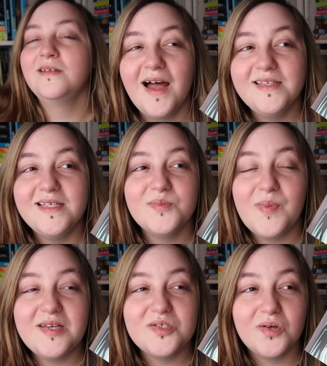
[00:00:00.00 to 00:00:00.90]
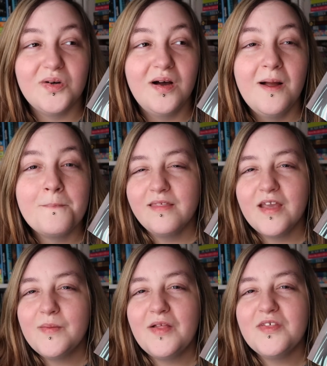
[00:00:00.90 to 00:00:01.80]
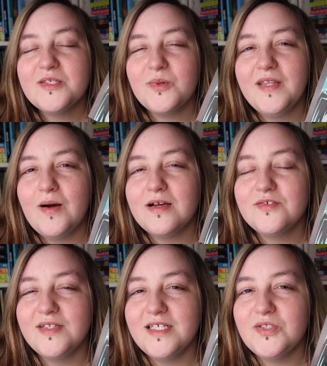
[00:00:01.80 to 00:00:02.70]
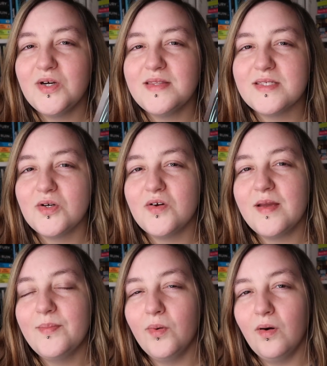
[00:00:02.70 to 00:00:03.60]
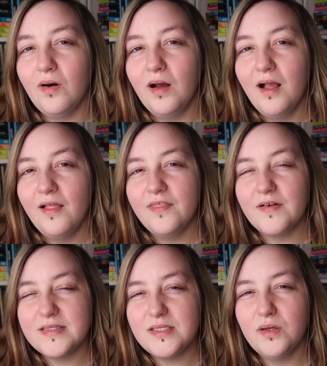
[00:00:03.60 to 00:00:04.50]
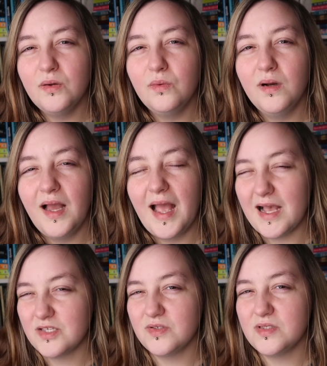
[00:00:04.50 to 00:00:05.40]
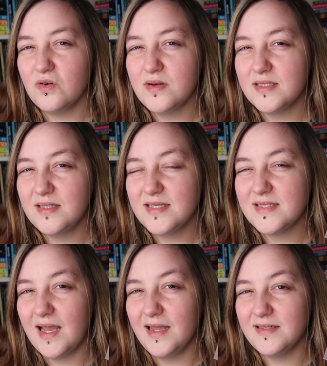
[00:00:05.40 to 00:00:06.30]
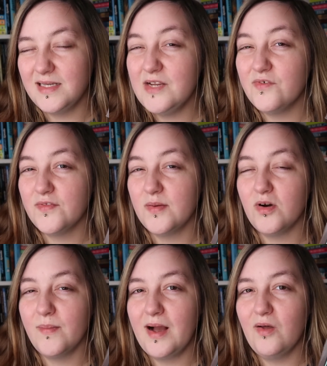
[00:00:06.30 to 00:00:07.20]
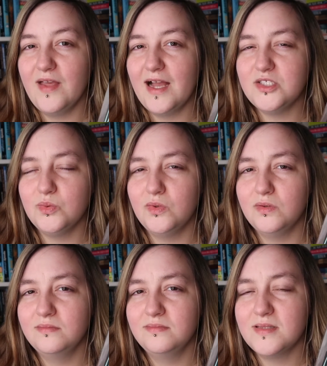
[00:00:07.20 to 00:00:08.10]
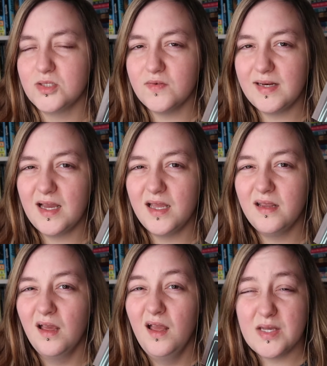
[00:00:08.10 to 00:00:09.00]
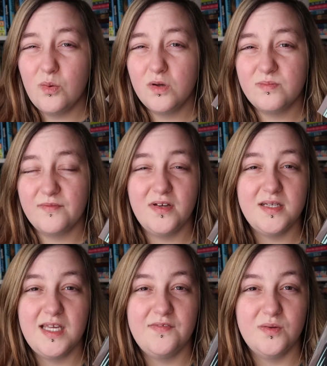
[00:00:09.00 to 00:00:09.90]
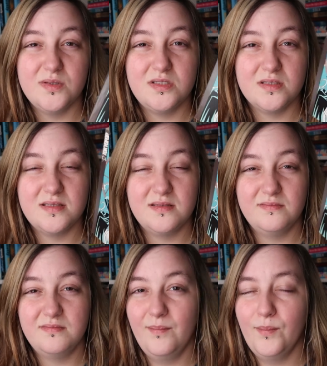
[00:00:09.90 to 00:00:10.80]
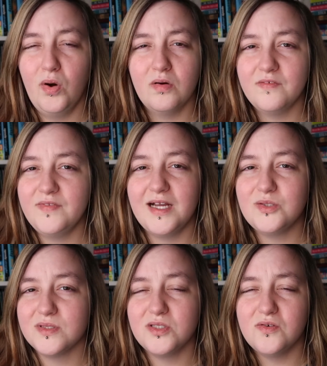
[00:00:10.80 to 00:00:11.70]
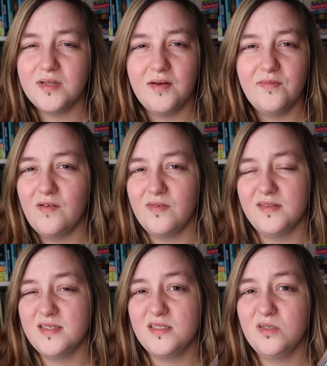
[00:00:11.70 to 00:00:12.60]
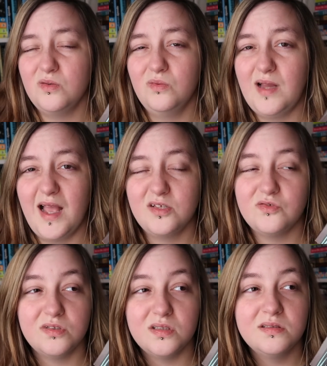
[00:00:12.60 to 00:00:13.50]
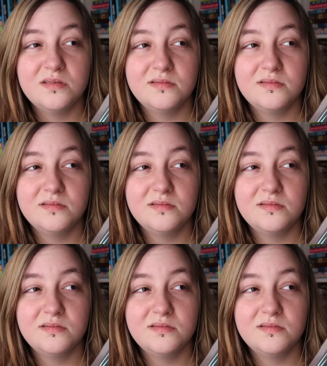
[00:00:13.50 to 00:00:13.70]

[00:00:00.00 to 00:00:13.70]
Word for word: and his mentor. The thing about this one though, I was really enjoying the story, but there are two extra stories in this and neither of them are about the actual storyline. So I would have preferred it if it was just more of the actual storyline rather than these two extra